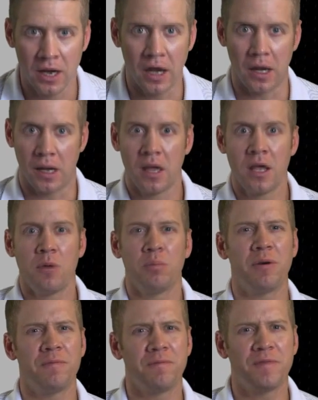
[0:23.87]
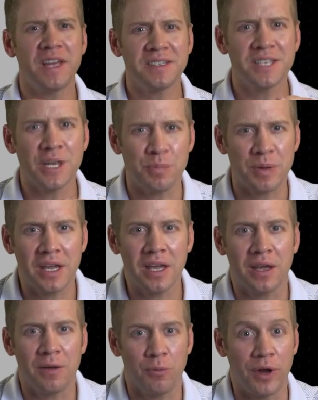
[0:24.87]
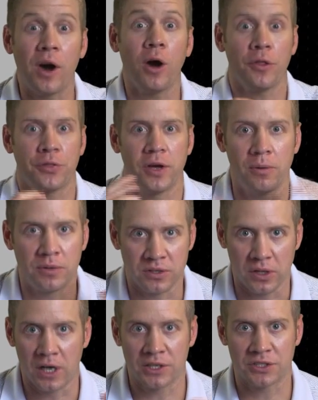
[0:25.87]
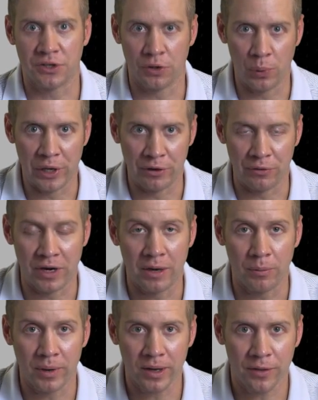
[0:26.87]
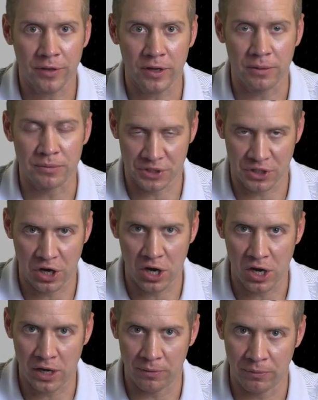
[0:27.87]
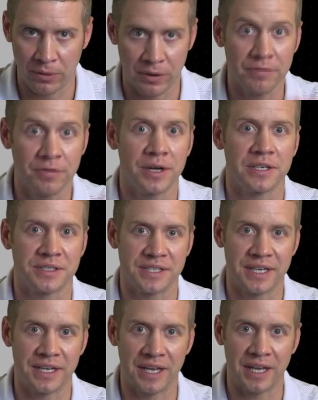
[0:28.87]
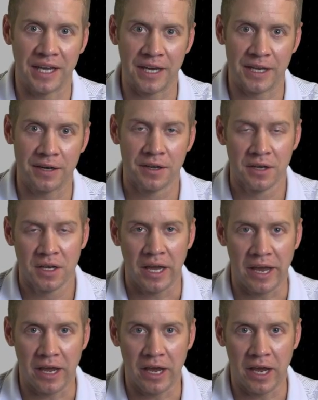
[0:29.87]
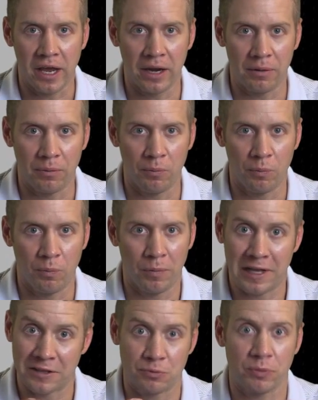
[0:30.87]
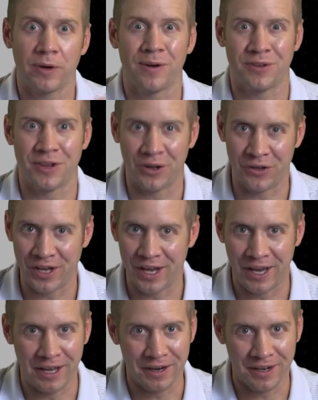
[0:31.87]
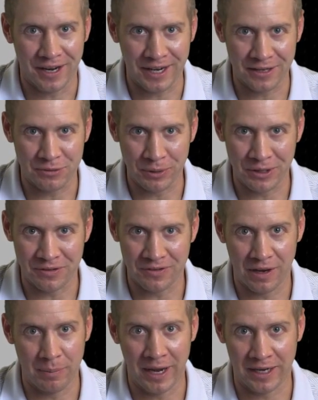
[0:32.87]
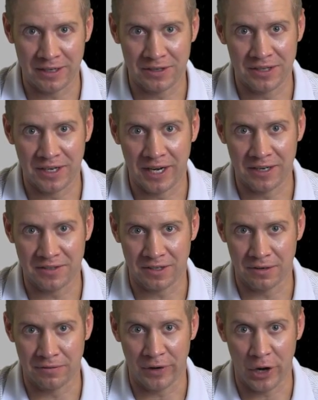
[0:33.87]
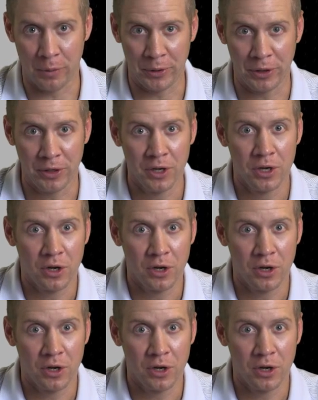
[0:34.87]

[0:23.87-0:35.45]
But VTP we all thought was lost in the wind, right? We all thought it was gone. We were never going to see it again. And it's reared its ugly head, I guess we could say, back into the data center environment.